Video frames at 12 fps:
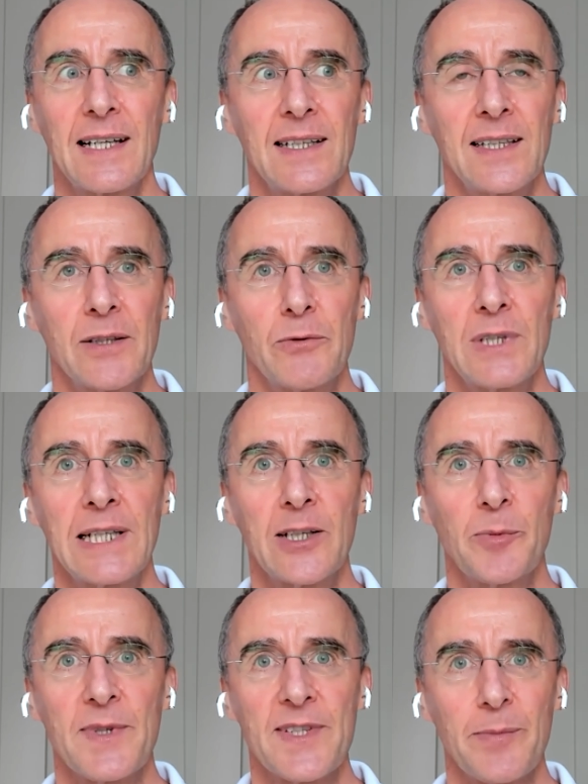you know, it really
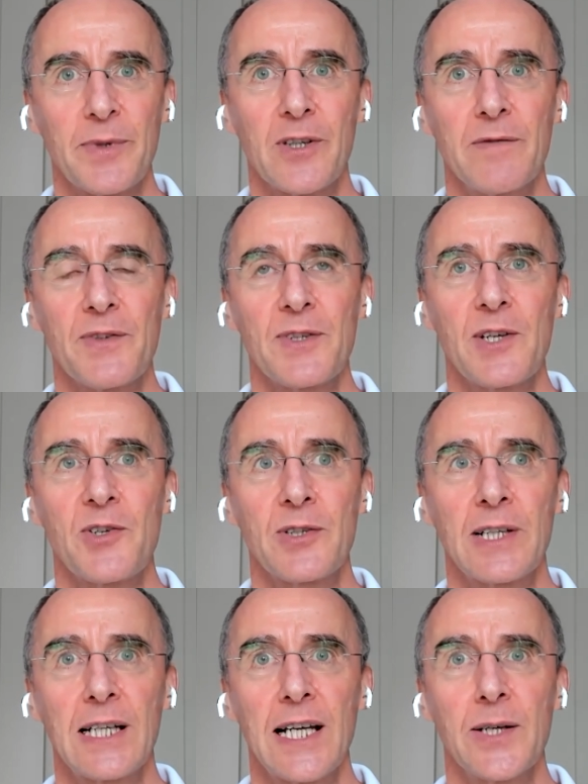opens up the conversation. It
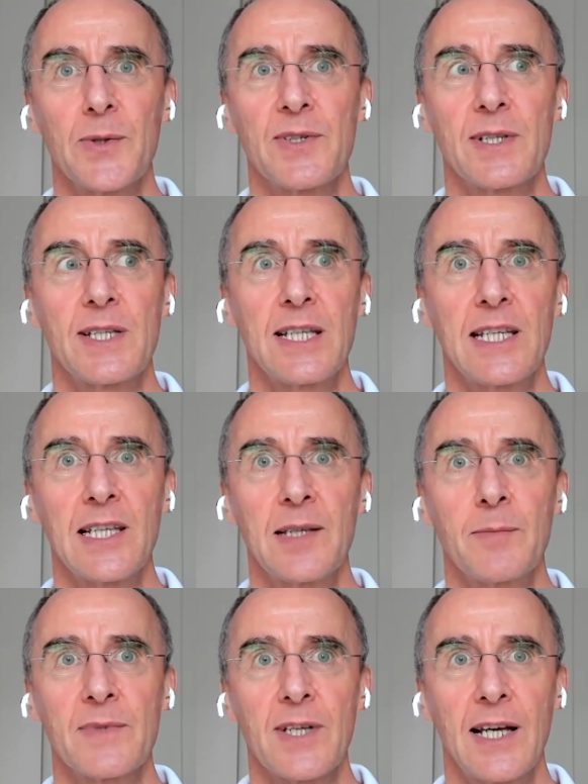allows the team
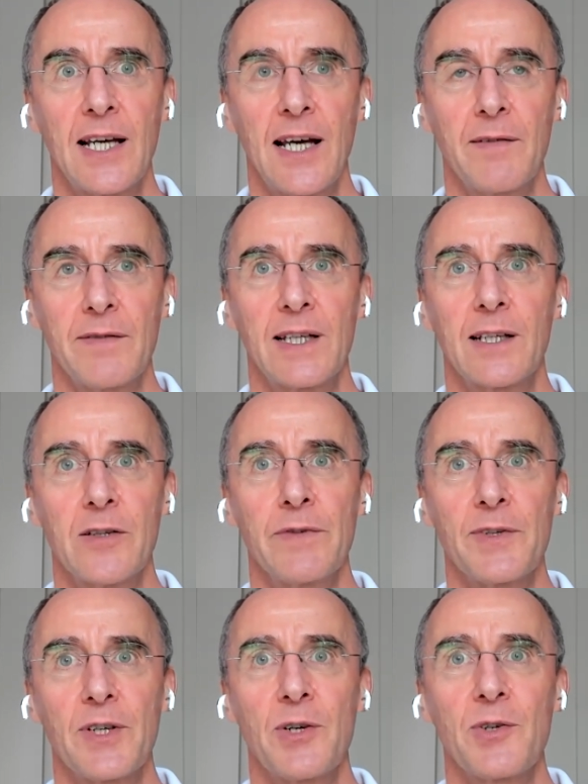to have that
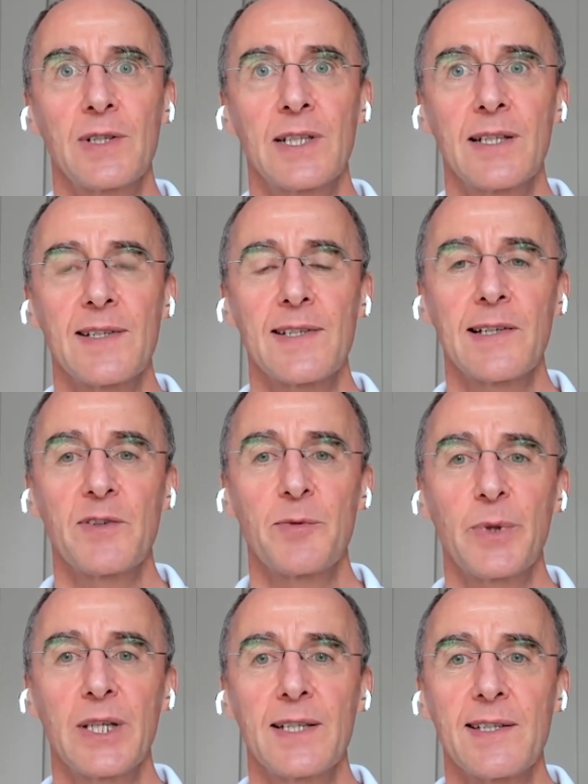conversation in a safe
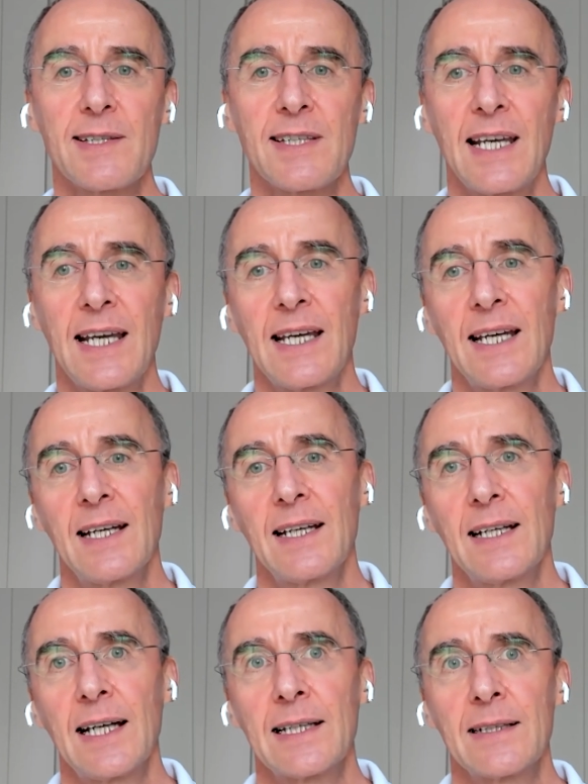space.
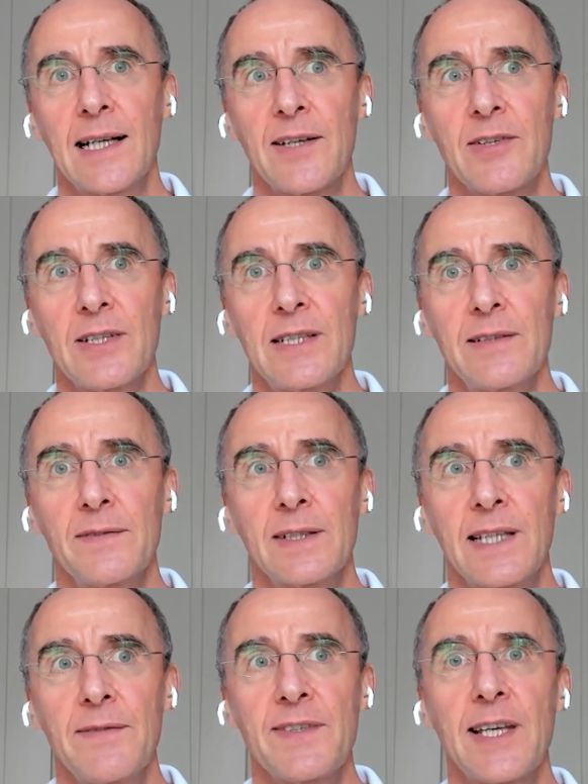And it actually, it
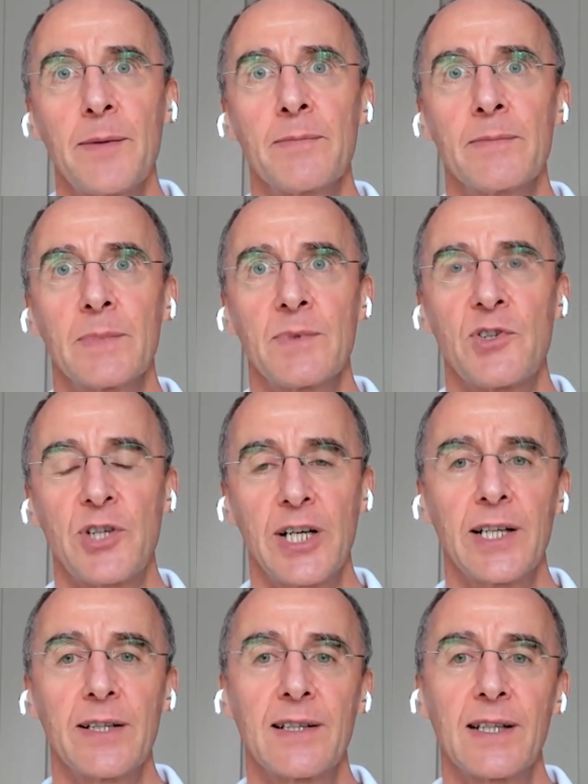gives them
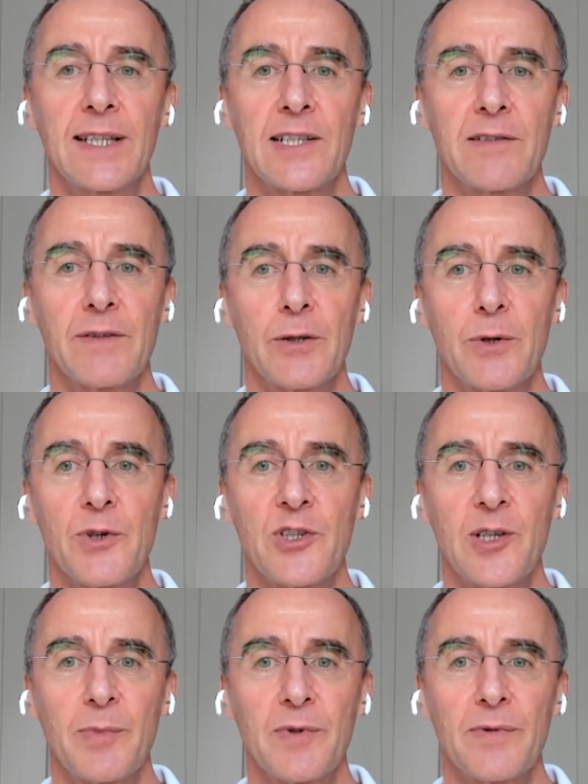shared collective
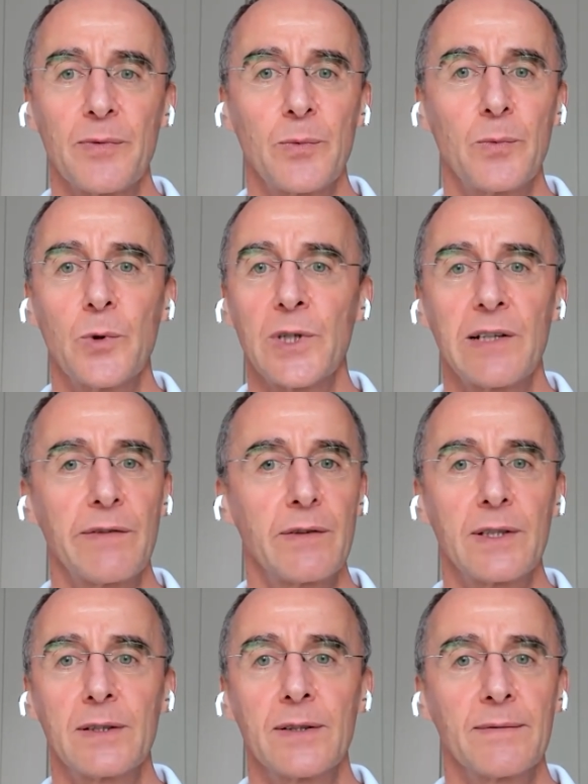ownership of whatever